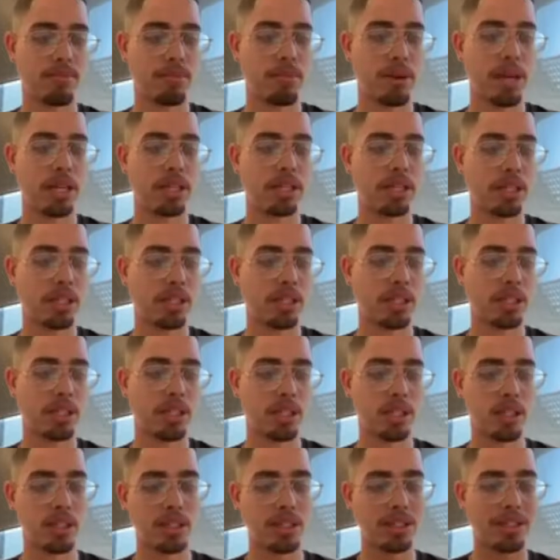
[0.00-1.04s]

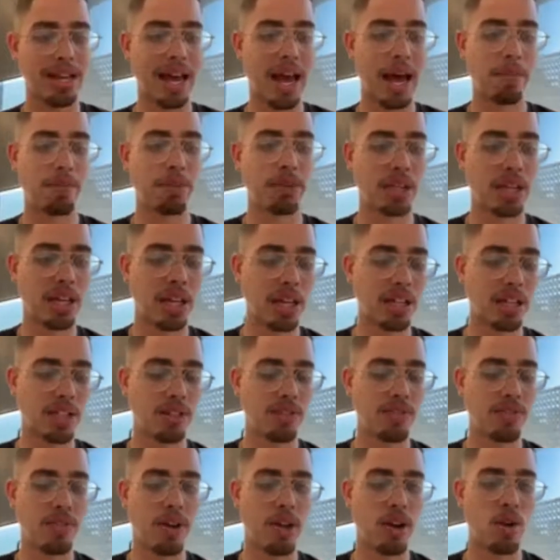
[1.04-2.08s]
Basically, this
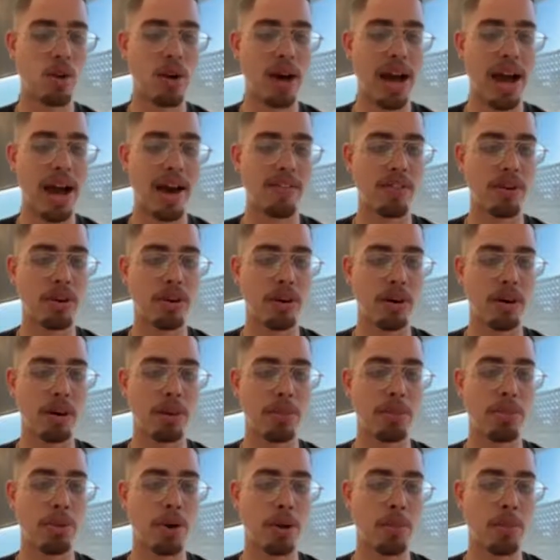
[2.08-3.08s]
application funnel, I have a